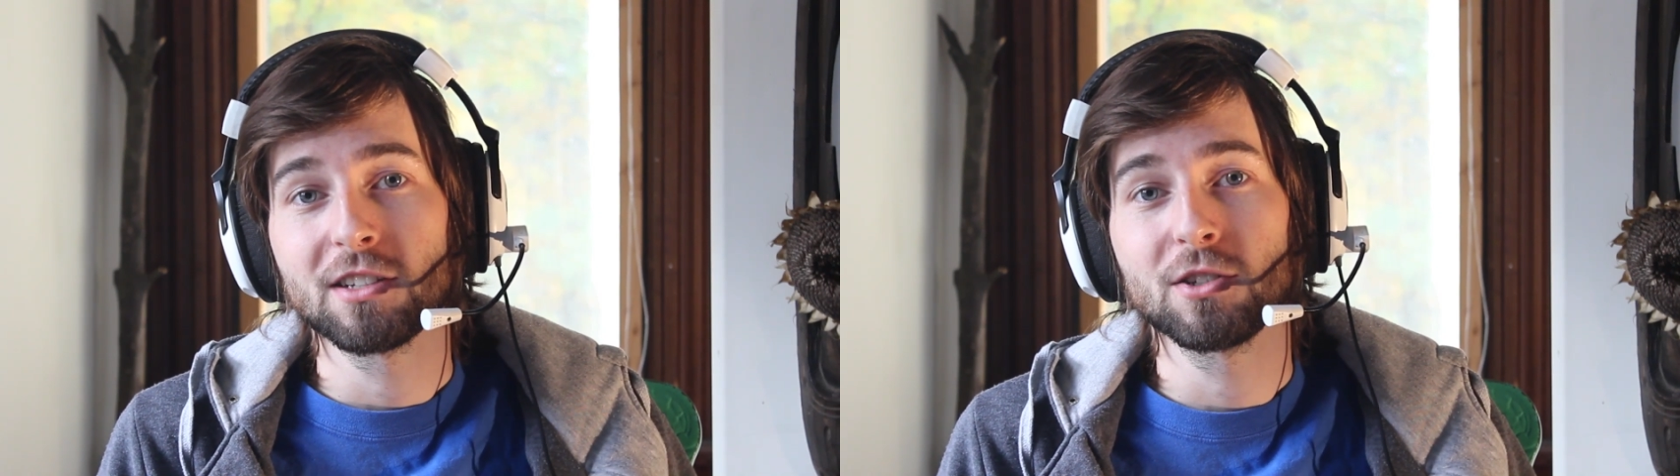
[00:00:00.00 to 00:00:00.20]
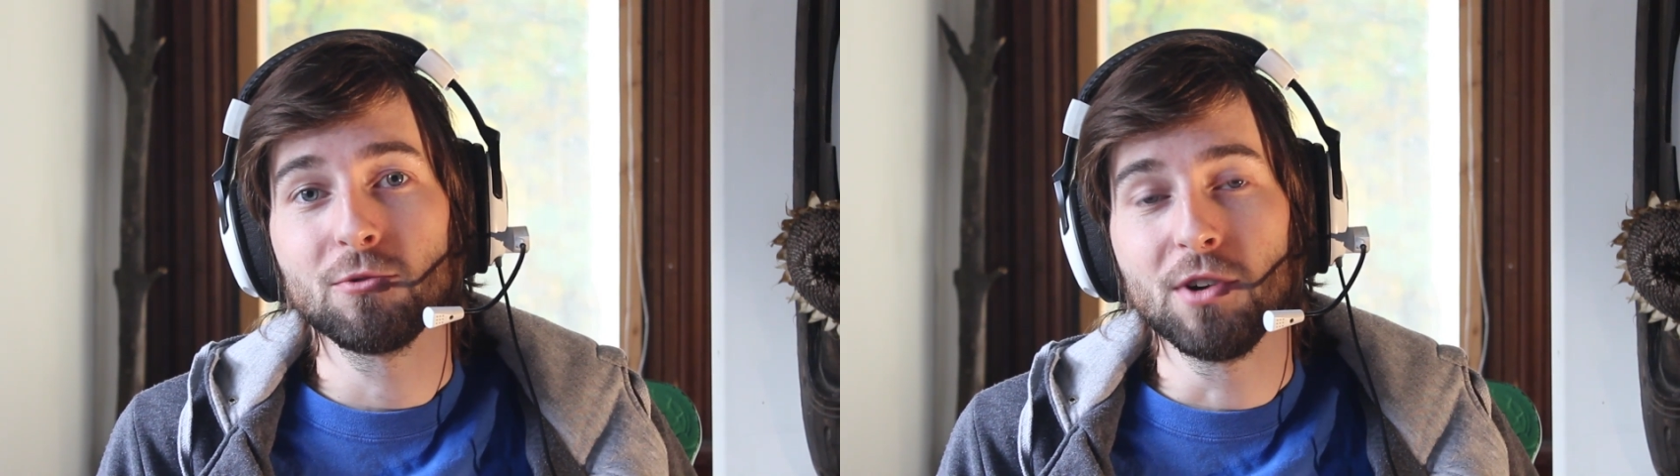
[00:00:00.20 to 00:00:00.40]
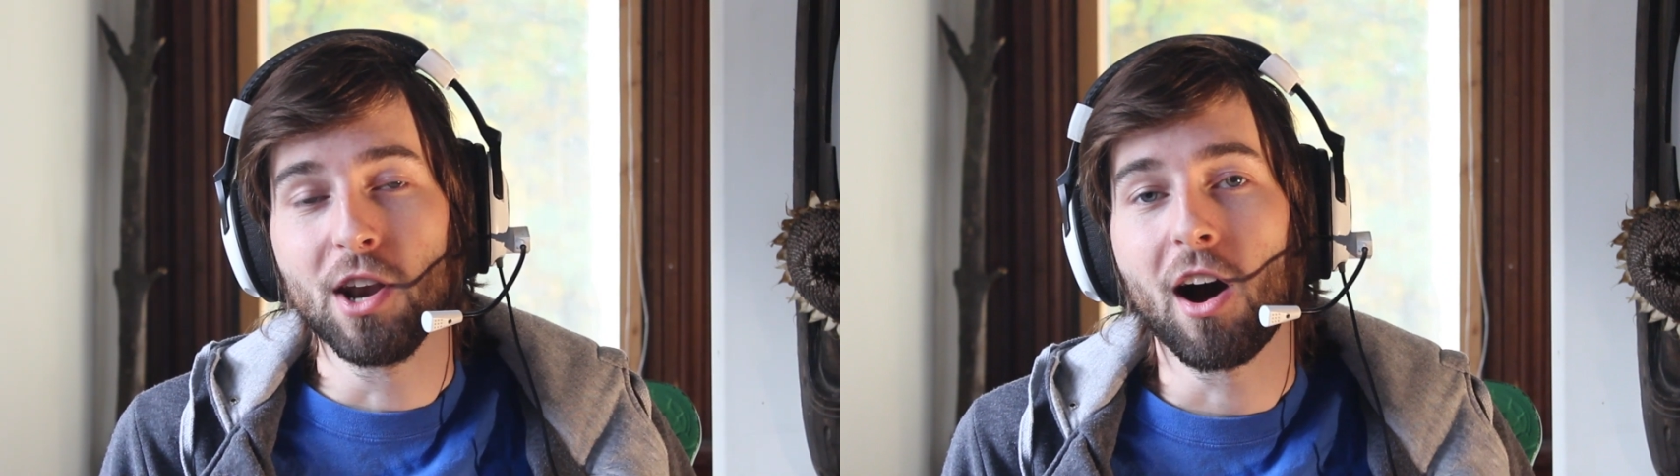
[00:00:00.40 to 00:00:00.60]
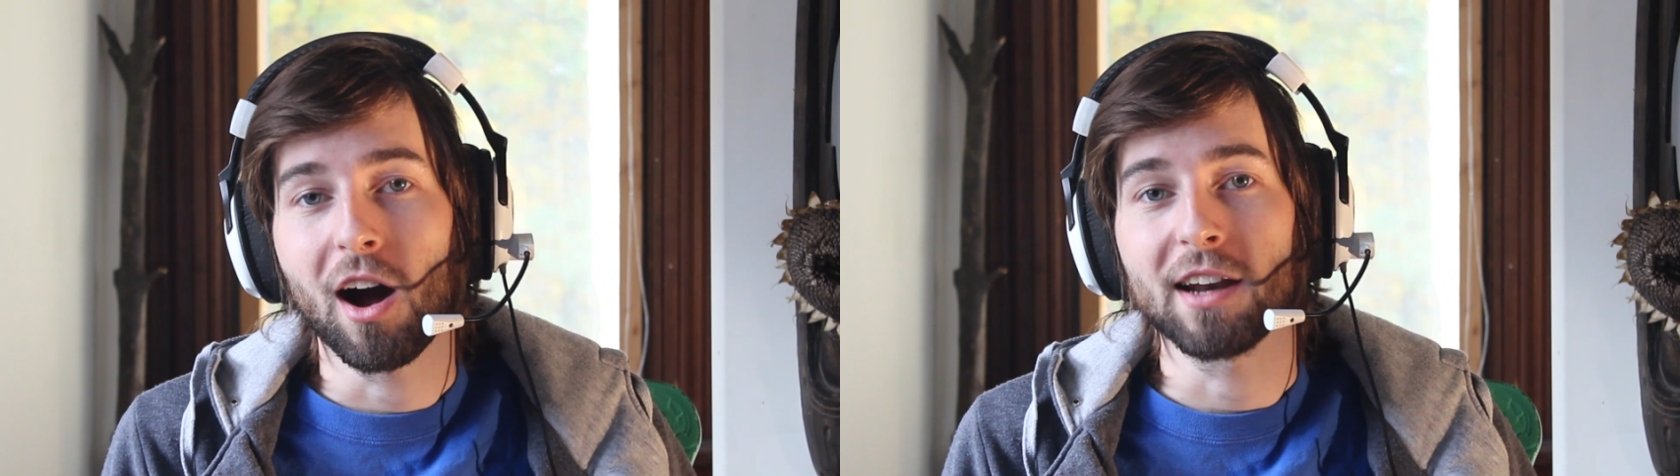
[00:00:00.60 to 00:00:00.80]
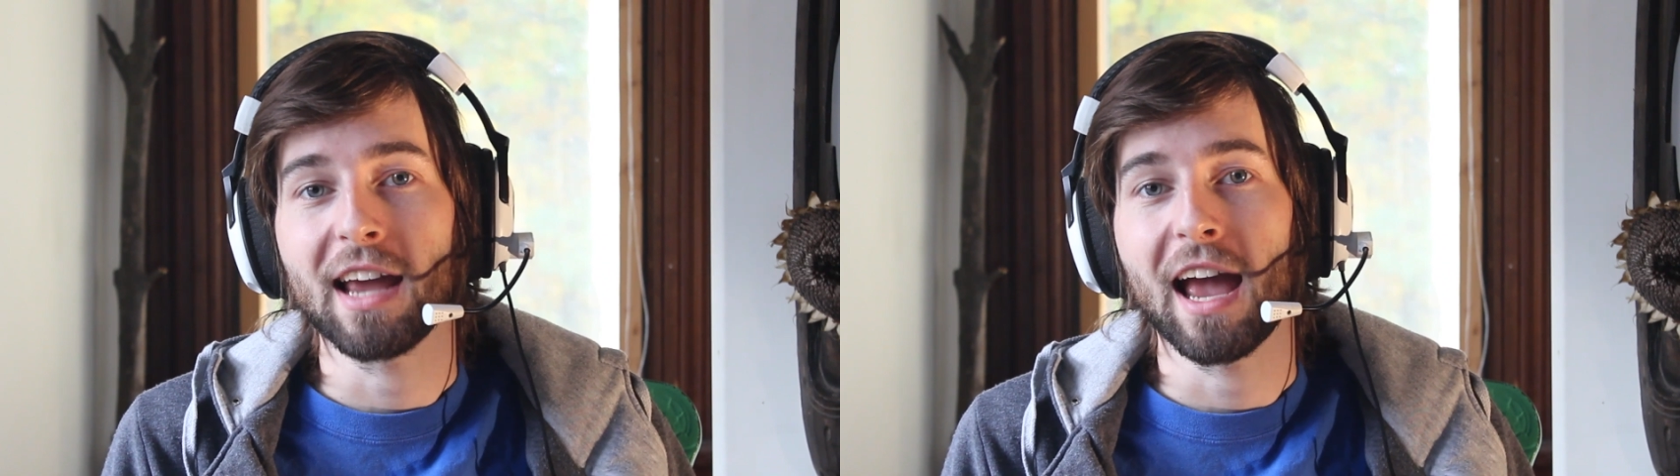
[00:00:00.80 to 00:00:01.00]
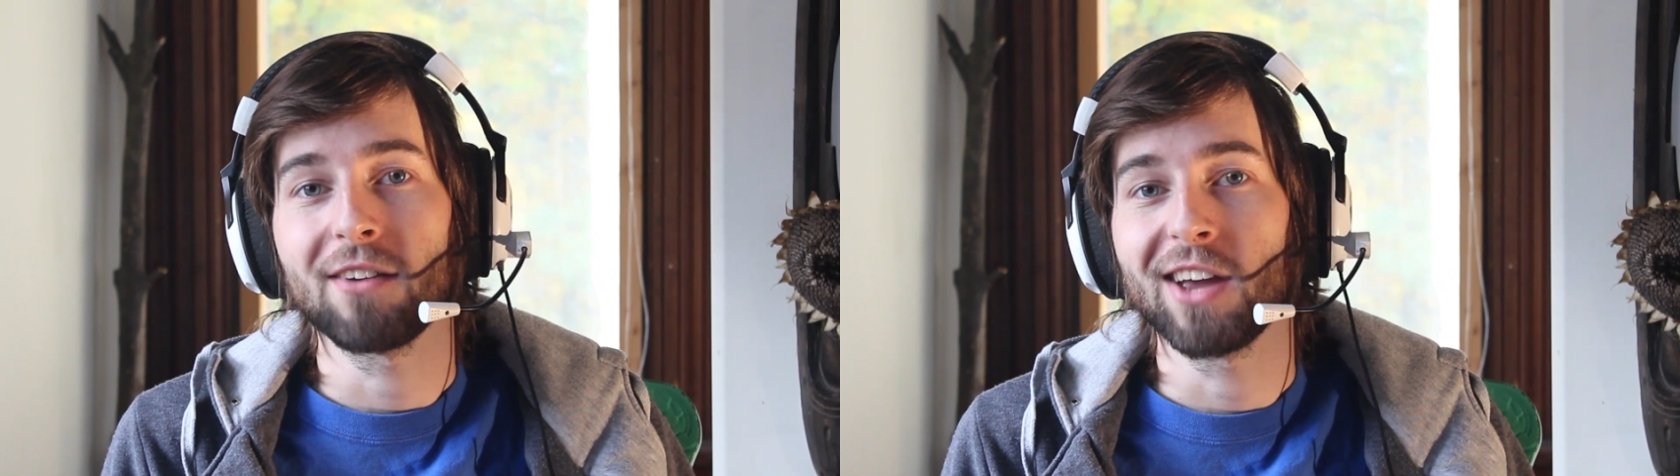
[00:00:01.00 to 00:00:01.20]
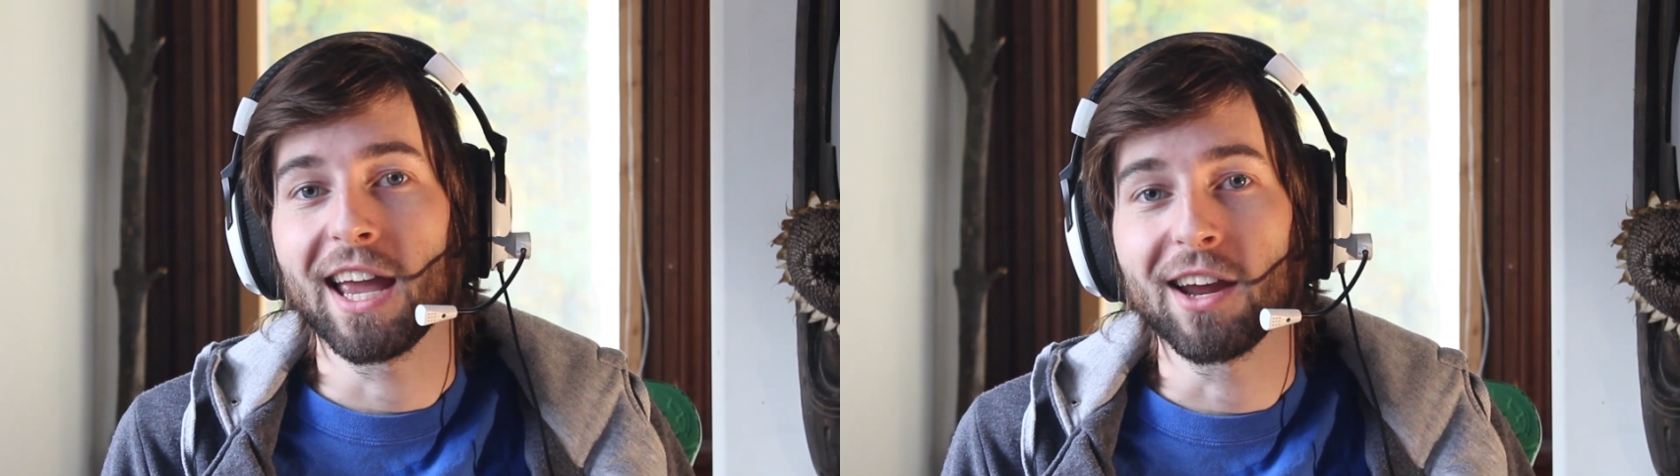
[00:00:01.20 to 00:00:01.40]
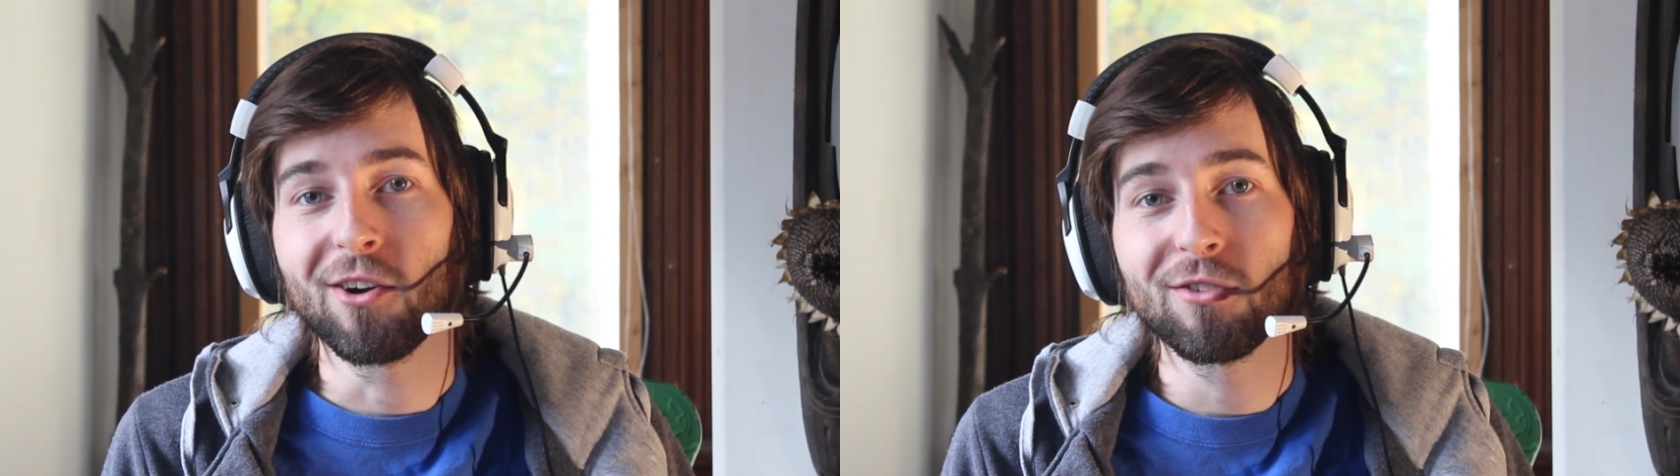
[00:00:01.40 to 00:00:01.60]
to not have a
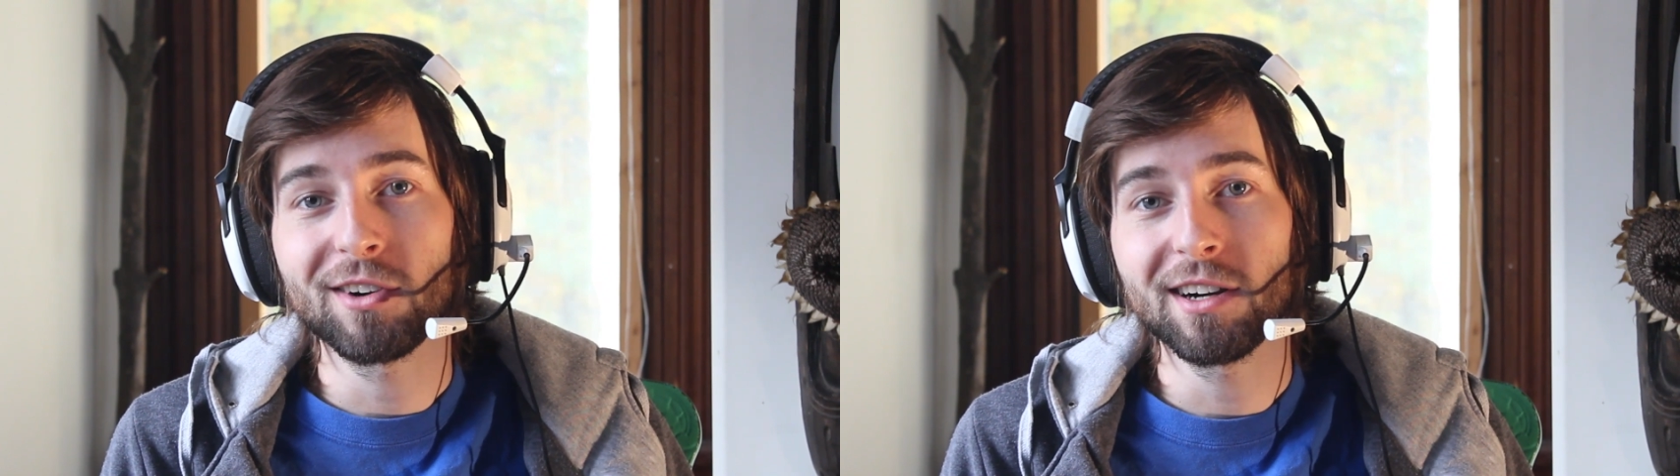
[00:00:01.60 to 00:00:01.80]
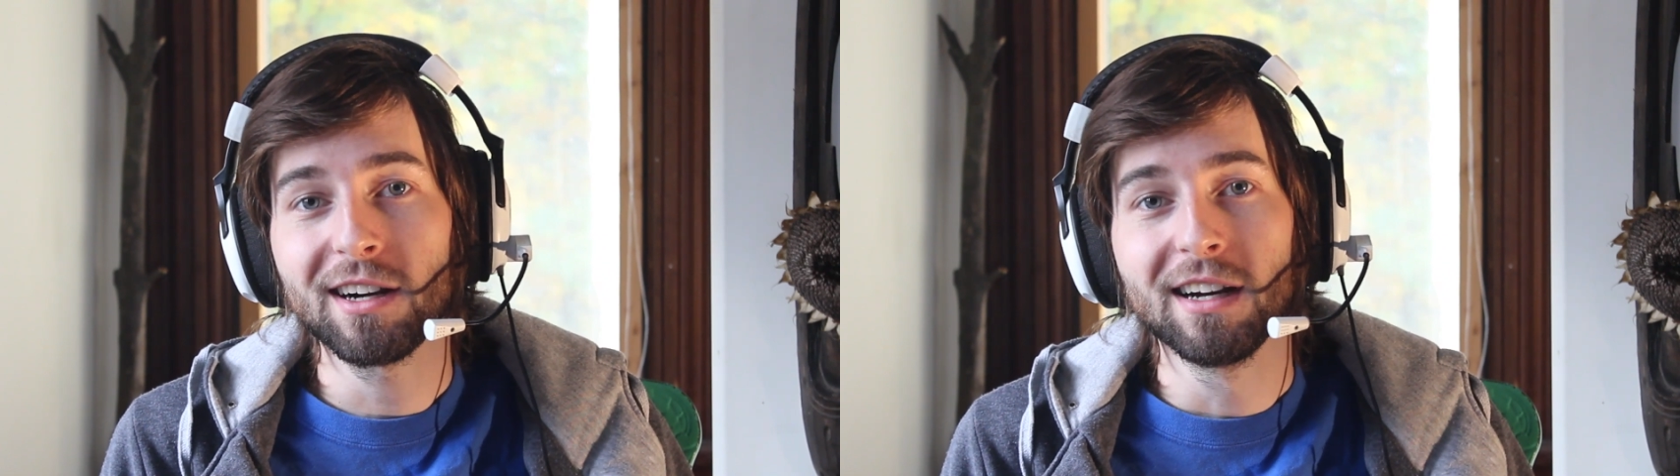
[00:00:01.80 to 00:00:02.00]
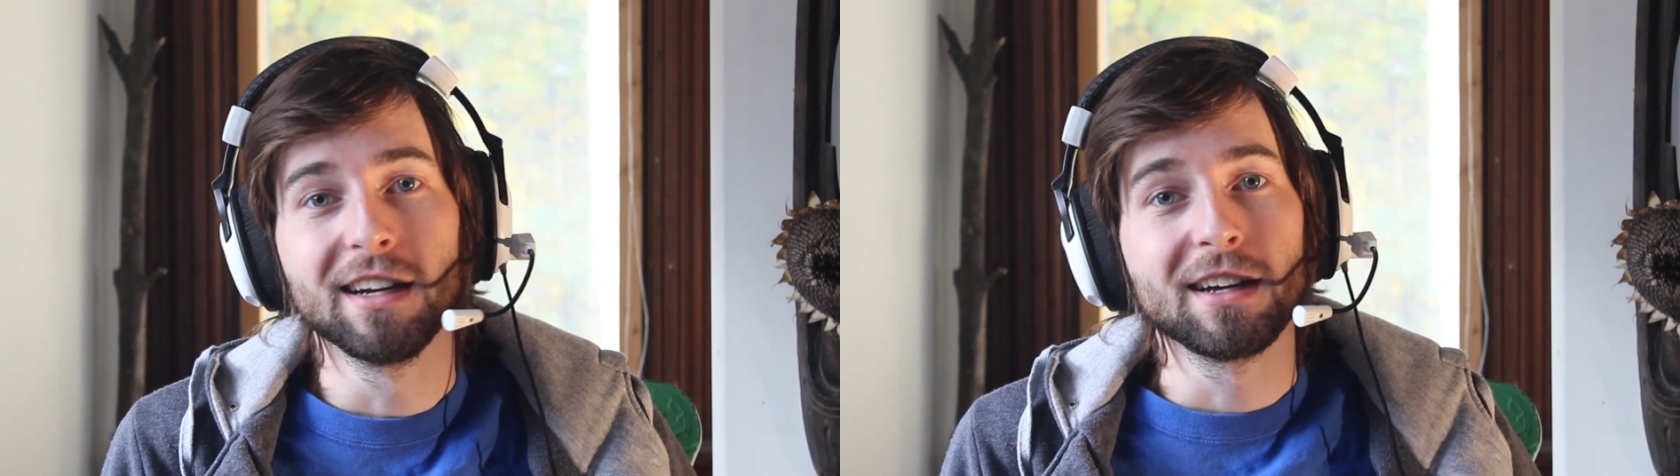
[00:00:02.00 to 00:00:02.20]
hangover